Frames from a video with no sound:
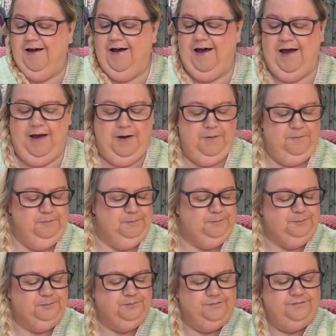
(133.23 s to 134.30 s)

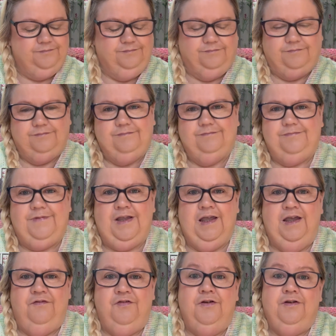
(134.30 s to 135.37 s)

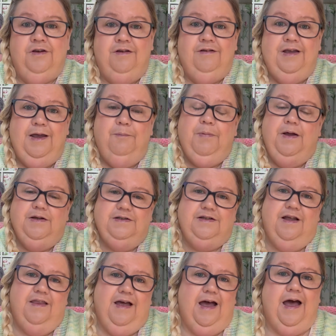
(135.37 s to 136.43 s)
If you're new here, puns
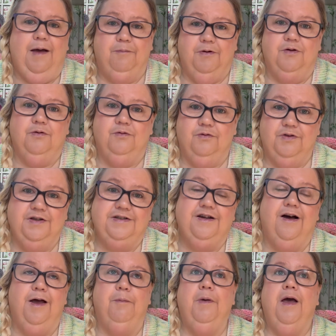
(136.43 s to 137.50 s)
like that happen all the
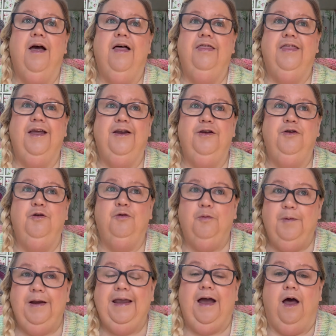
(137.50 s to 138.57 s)
time. They're
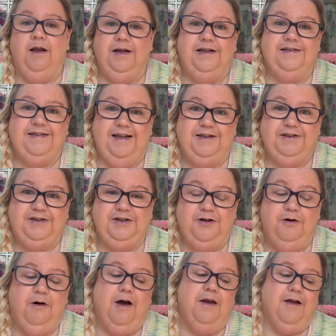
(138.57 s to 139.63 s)
normally
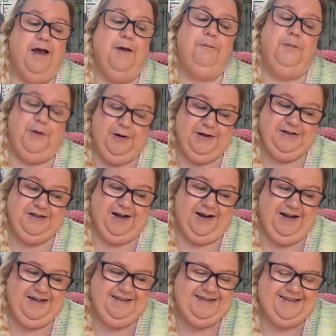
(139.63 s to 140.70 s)
unintentional and I
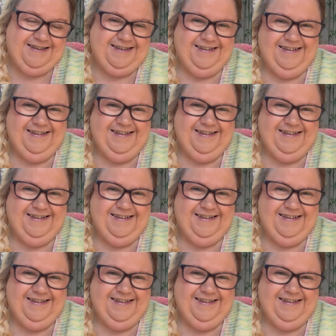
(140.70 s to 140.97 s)
apologise.